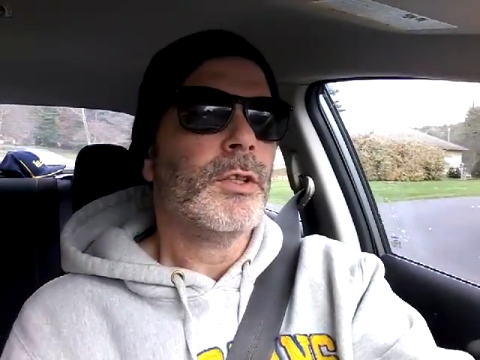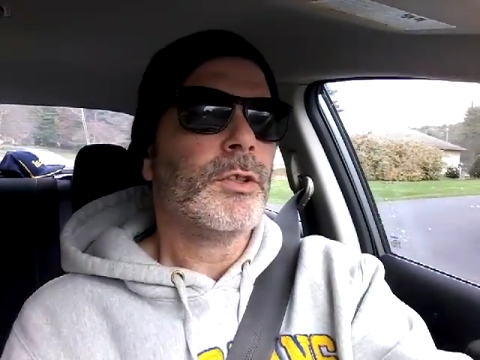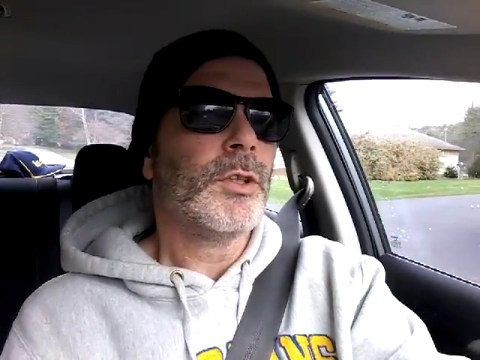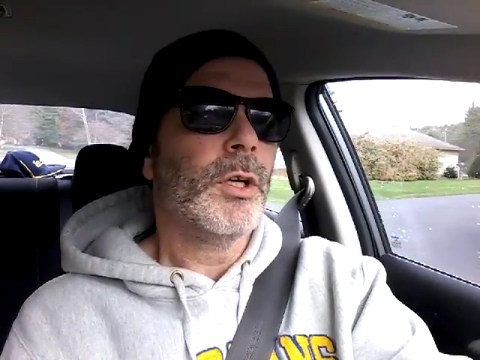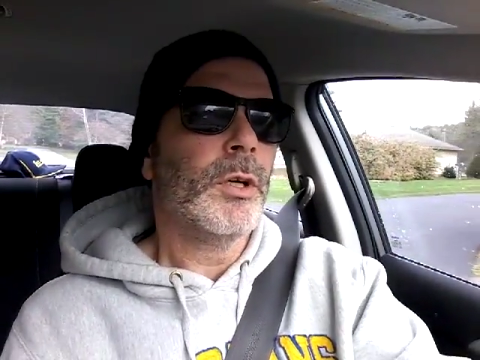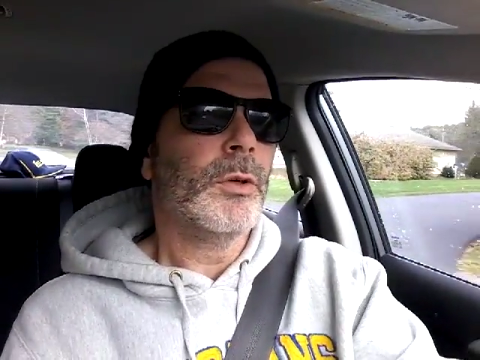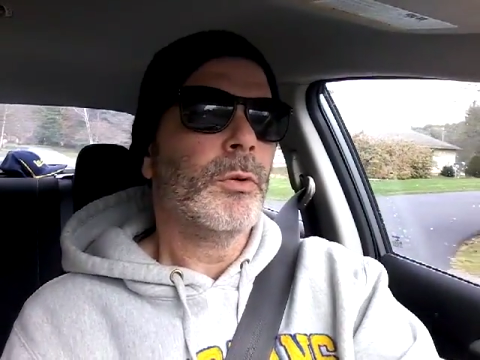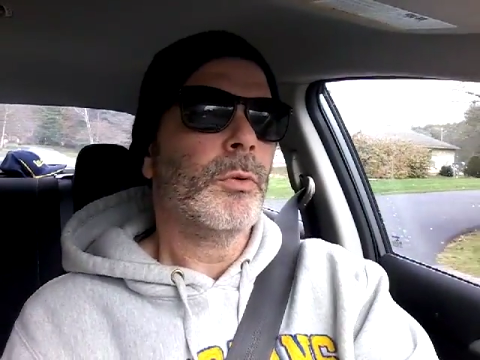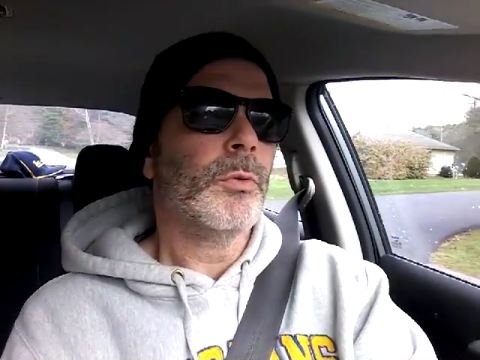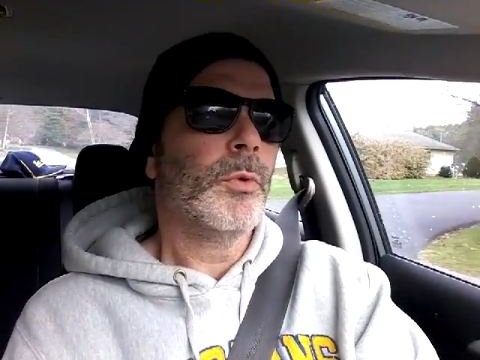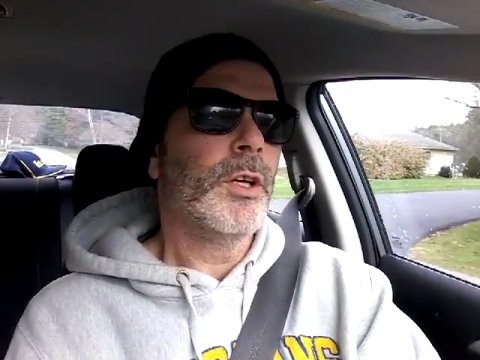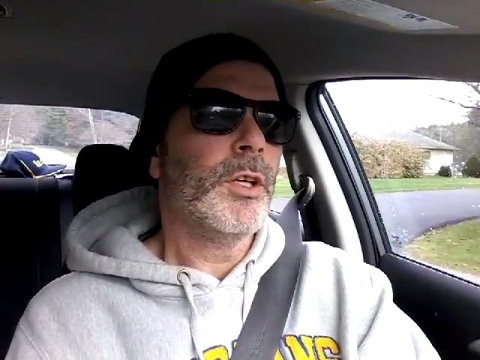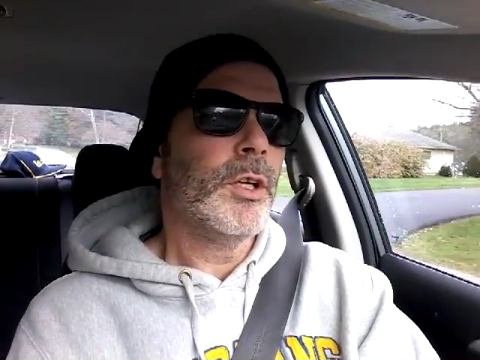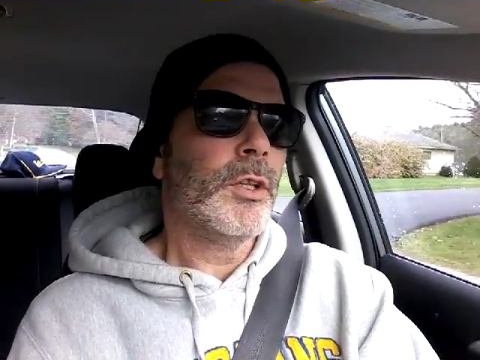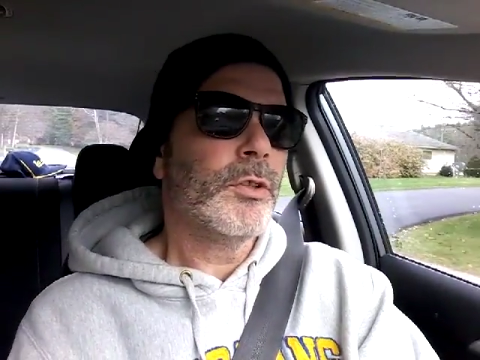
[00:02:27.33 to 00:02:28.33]
So
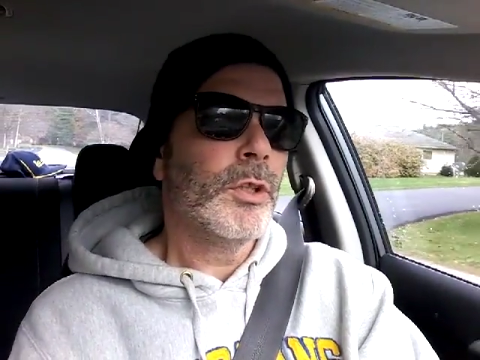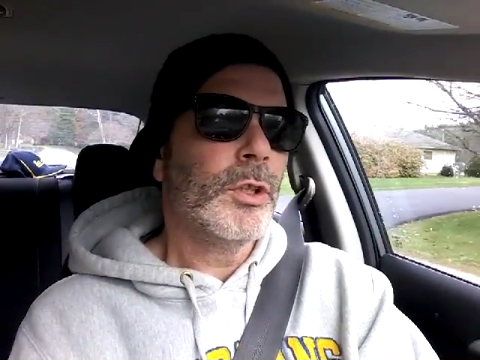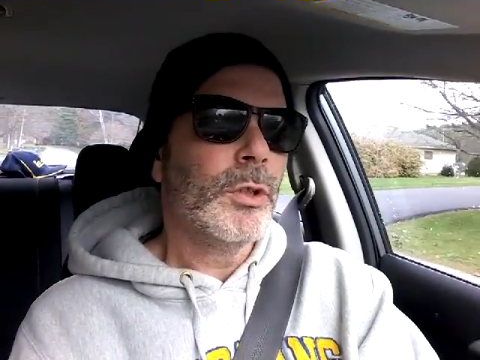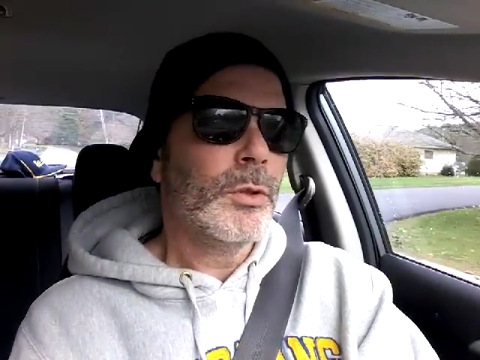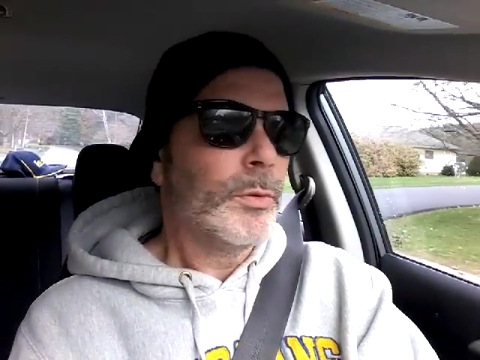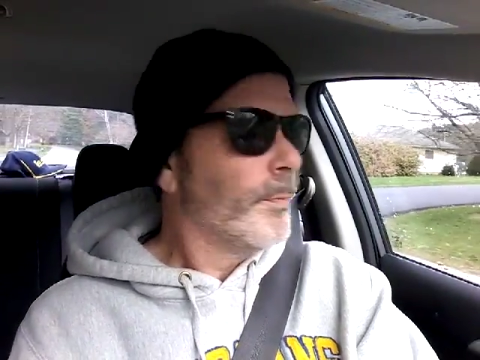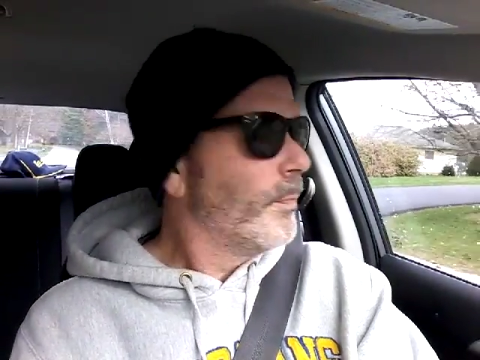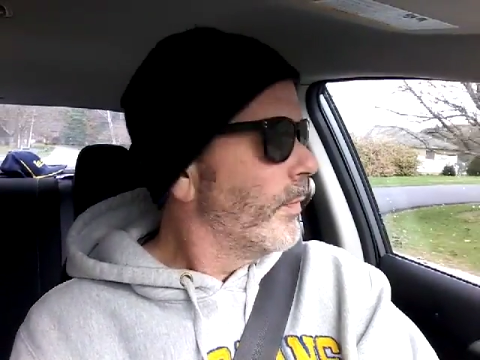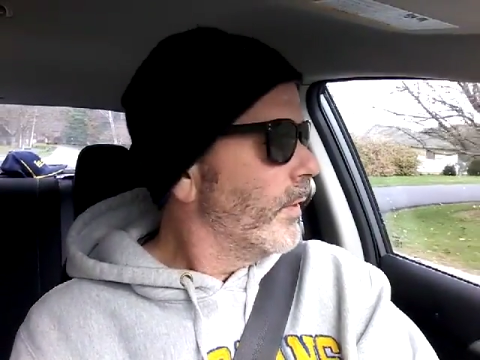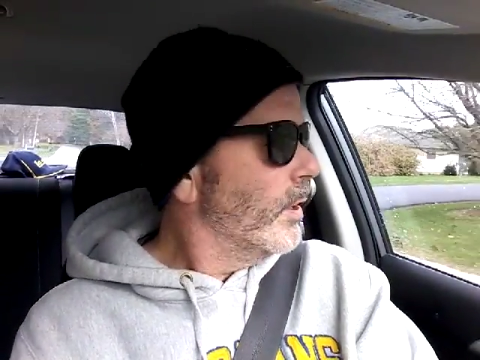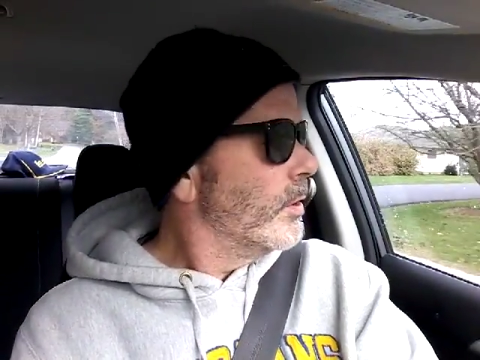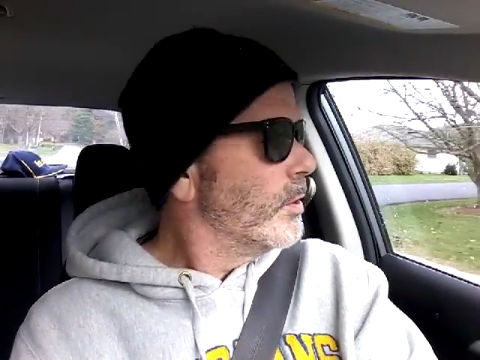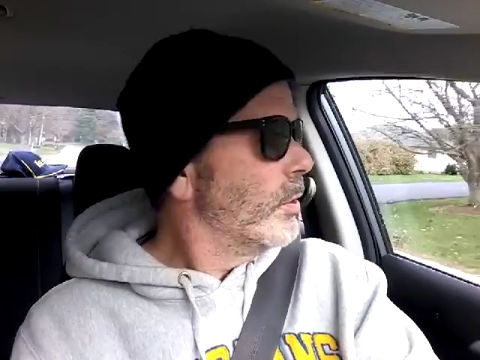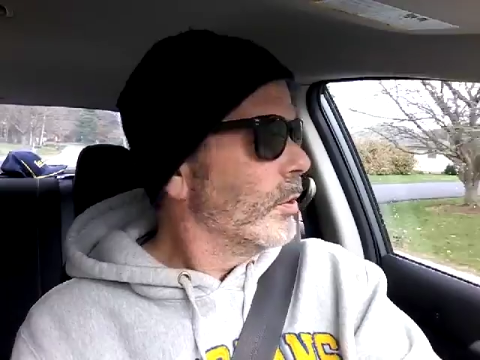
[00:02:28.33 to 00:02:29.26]
what you do is